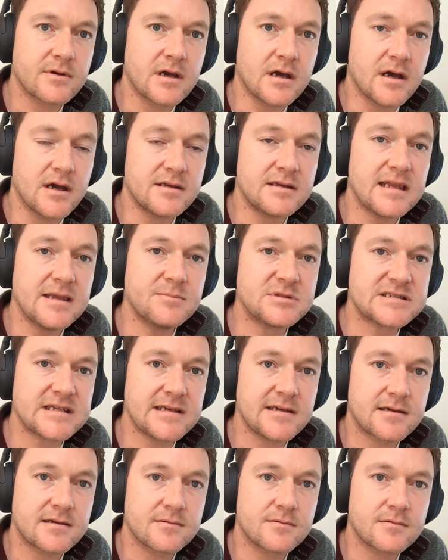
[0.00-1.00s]

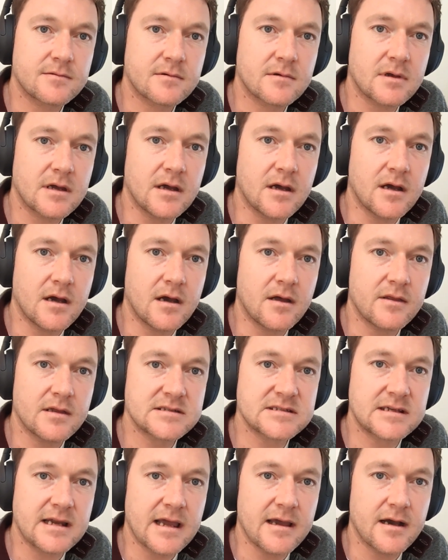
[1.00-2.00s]
DeepSeek,
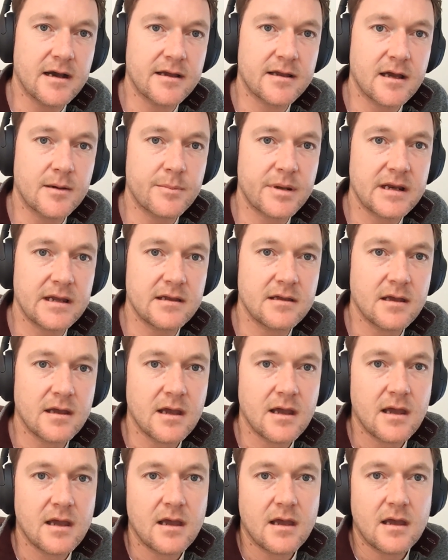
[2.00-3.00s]
it's an AI company.
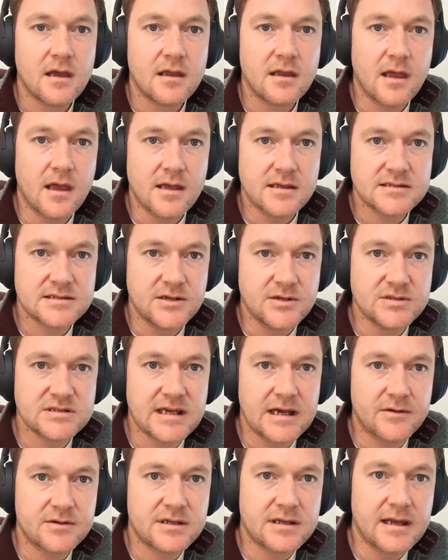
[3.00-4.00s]
There's news
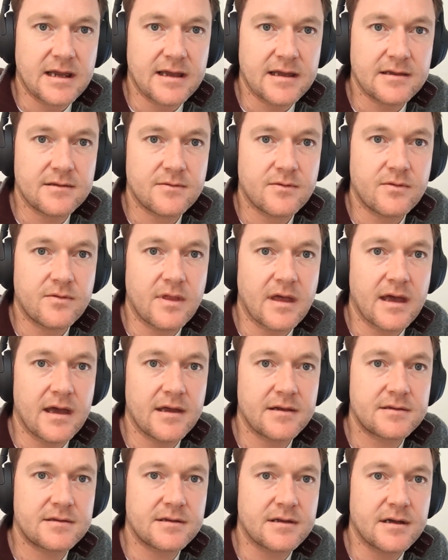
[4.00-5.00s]
out yesterday,
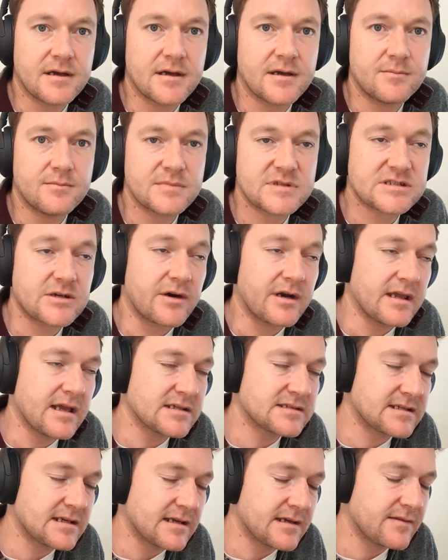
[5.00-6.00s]

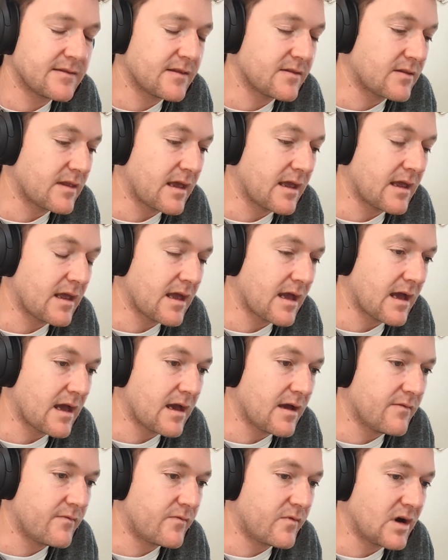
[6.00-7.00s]
that they
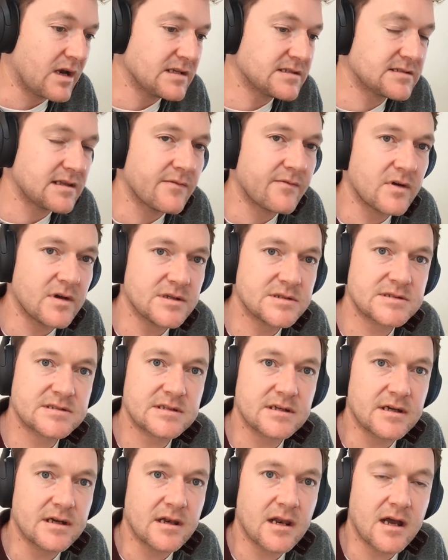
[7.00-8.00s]
have released their first
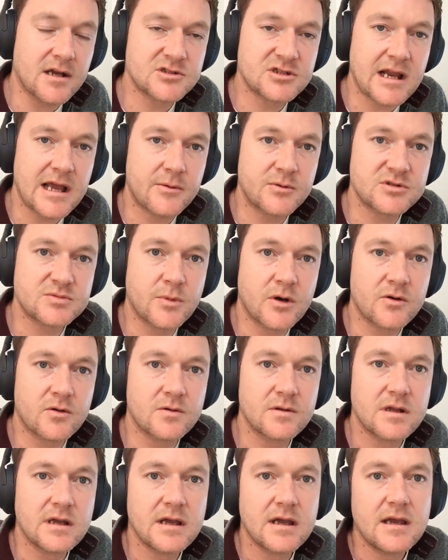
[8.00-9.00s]
large language
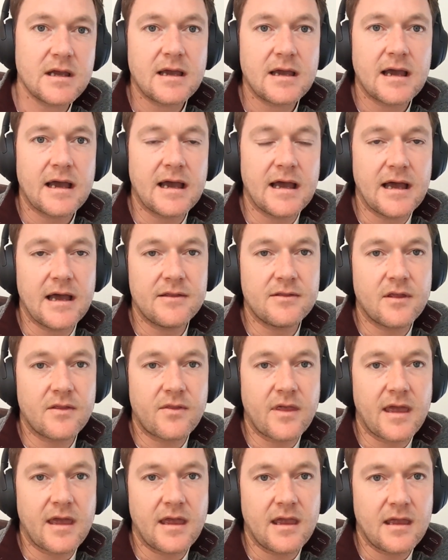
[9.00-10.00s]
model, and that
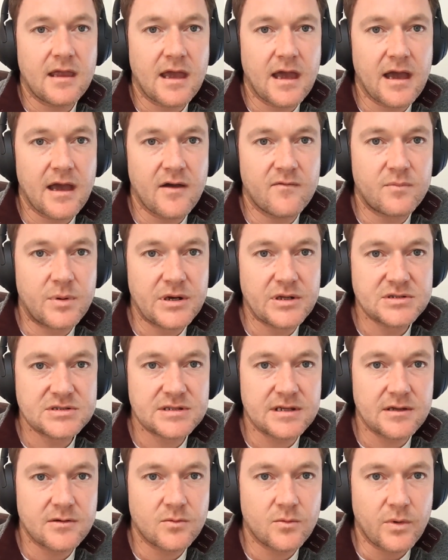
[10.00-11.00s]
they have
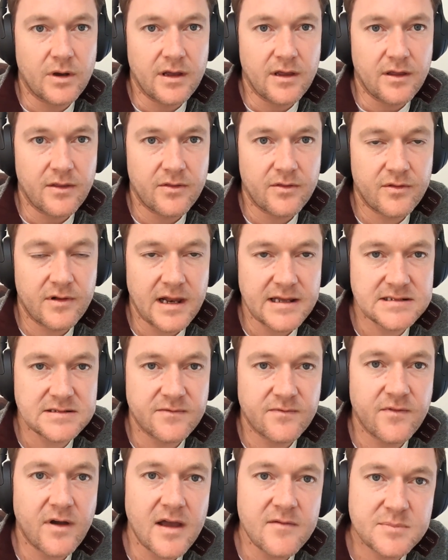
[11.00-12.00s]
produced it with less
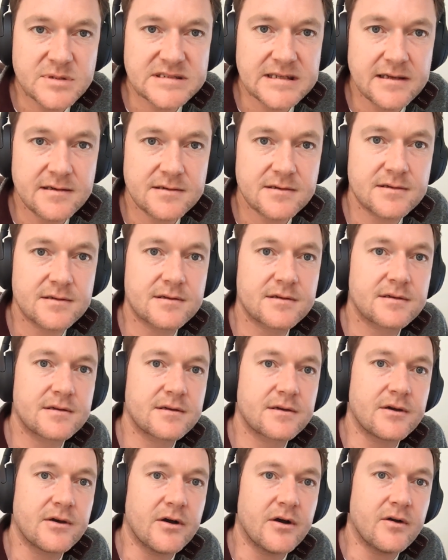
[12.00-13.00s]
than 5%
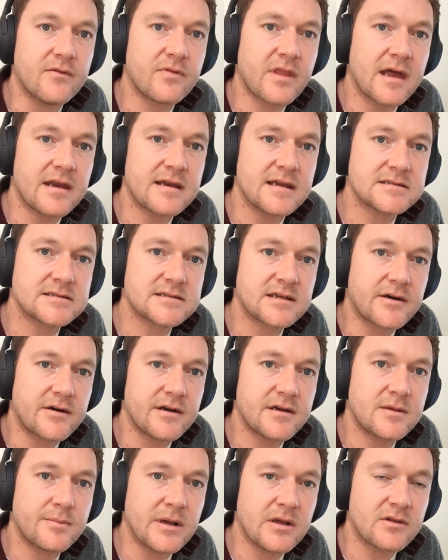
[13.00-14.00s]
of that
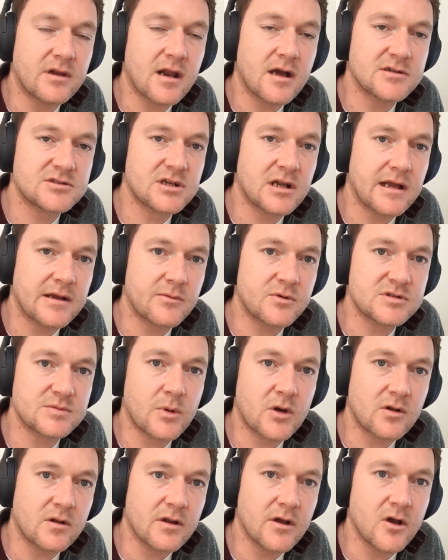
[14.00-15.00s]
necessary to build a large language
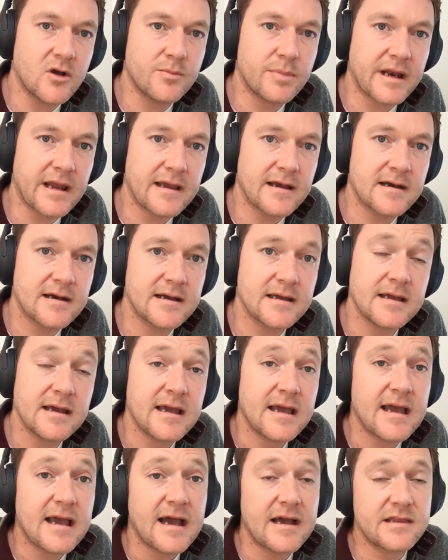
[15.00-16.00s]
model at OpenAI.
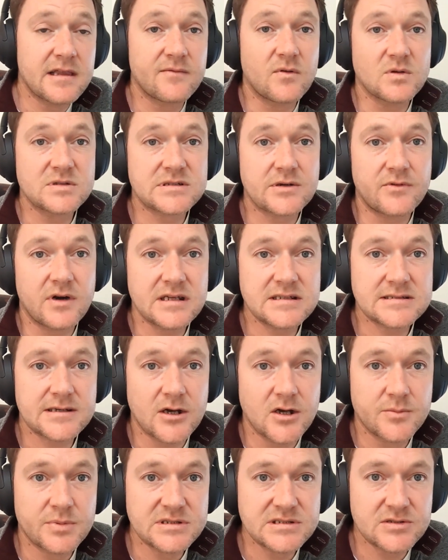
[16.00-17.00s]
And they've also released it
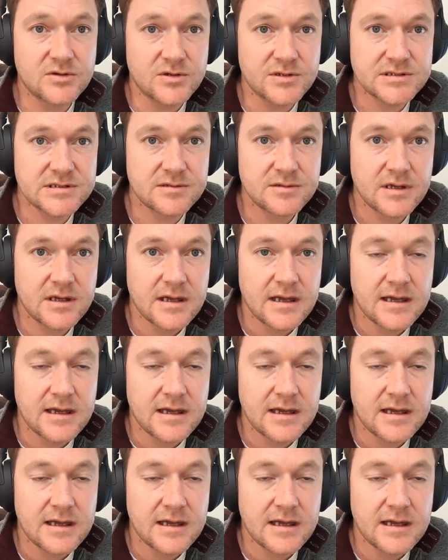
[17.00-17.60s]
open source,